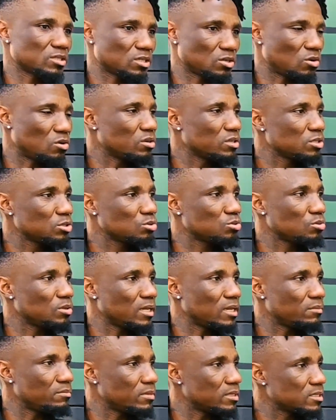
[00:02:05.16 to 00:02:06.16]
are the only two
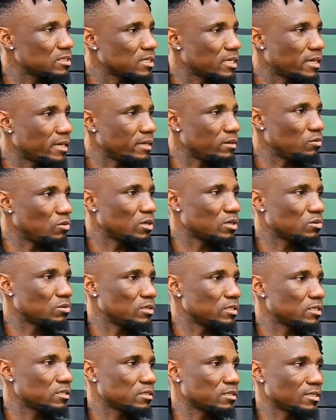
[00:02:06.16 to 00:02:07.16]
elements that I work
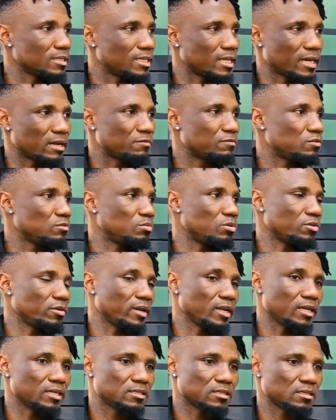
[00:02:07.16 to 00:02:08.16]
with that are football
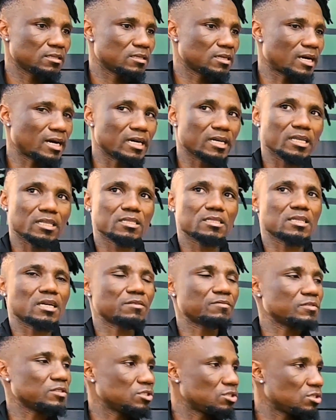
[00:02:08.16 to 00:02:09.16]
related. Other
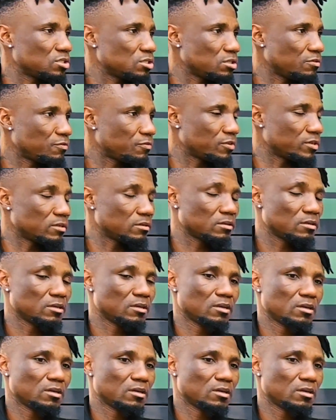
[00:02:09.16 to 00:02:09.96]
stuff is just different.